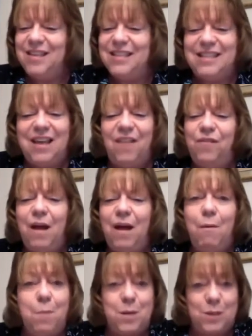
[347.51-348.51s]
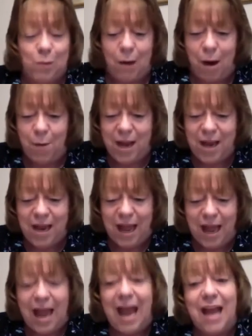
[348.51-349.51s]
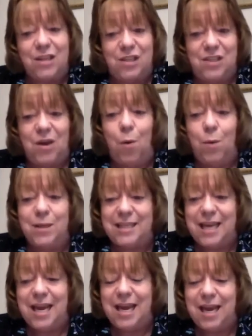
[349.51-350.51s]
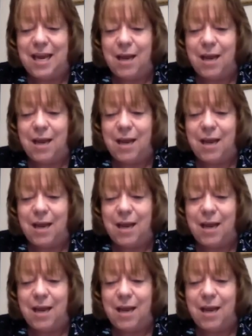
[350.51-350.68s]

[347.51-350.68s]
sunflower was growing, and so was he.